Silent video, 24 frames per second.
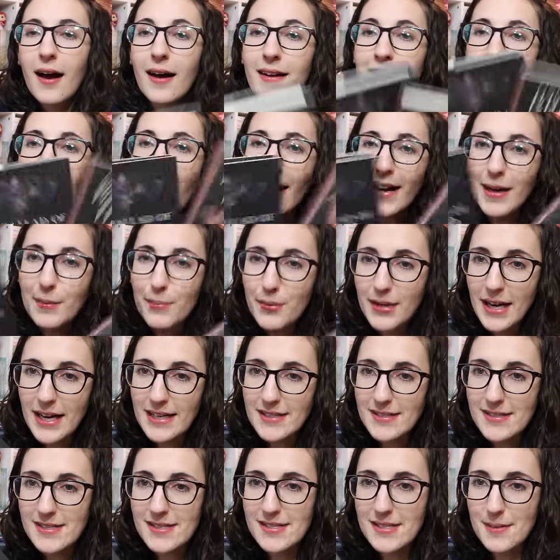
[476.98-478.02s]
not
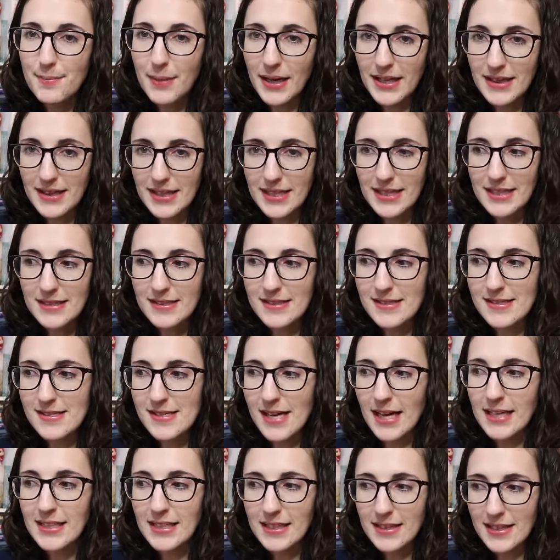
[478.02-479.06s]
impressed by these.
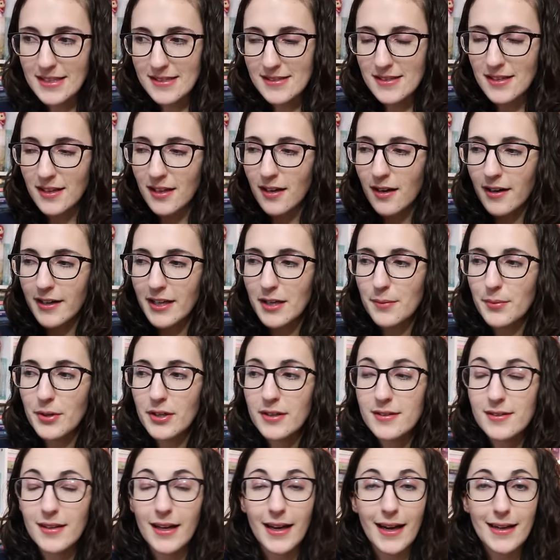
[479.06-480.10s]
I did listen to the
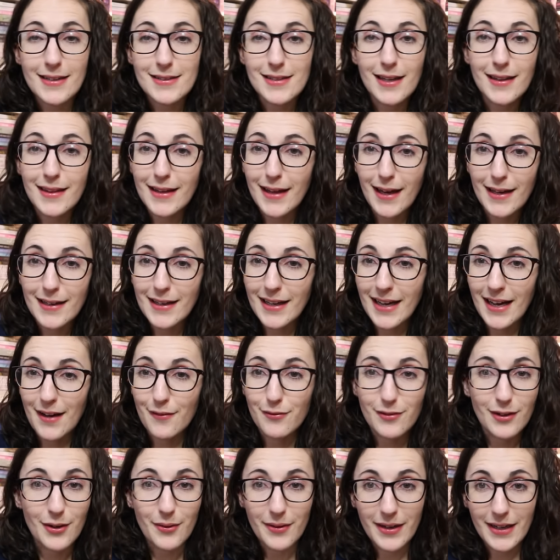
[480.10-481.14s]
audiobooks. Like I said, the ending, I
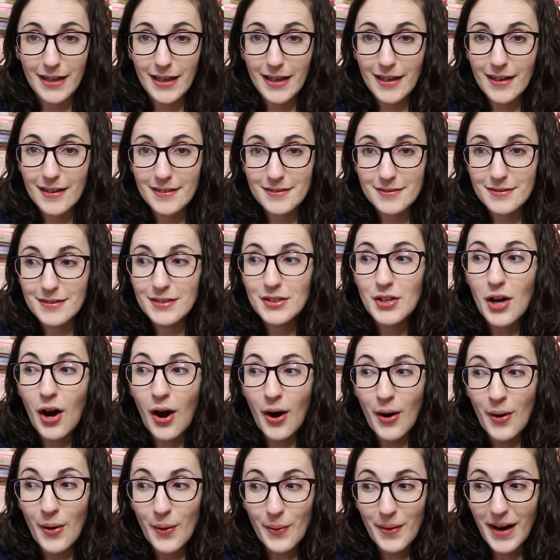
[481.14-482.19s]
have no idea.
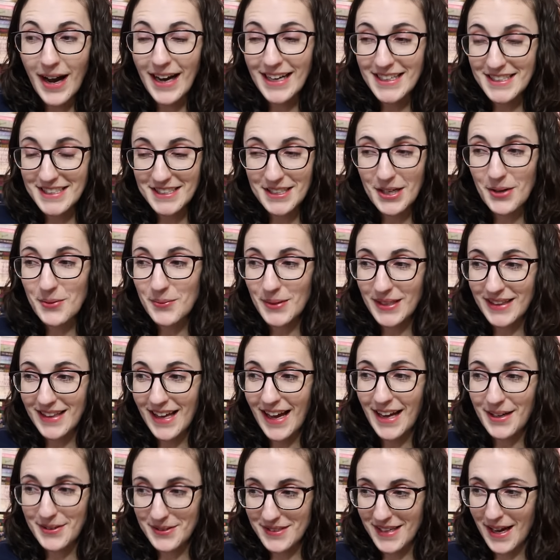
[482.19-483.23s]
No idea what the
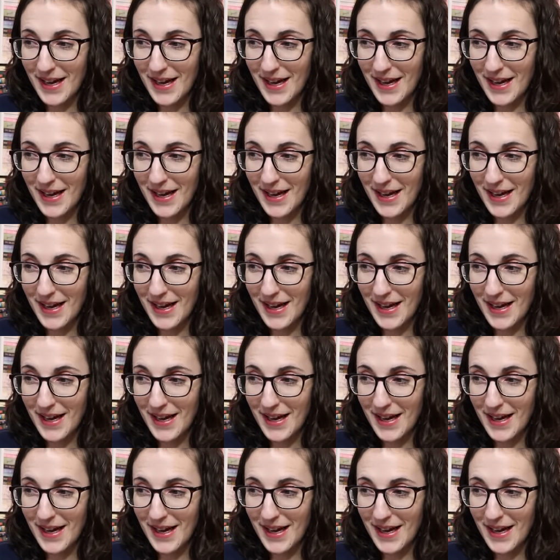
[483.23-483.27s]
heck was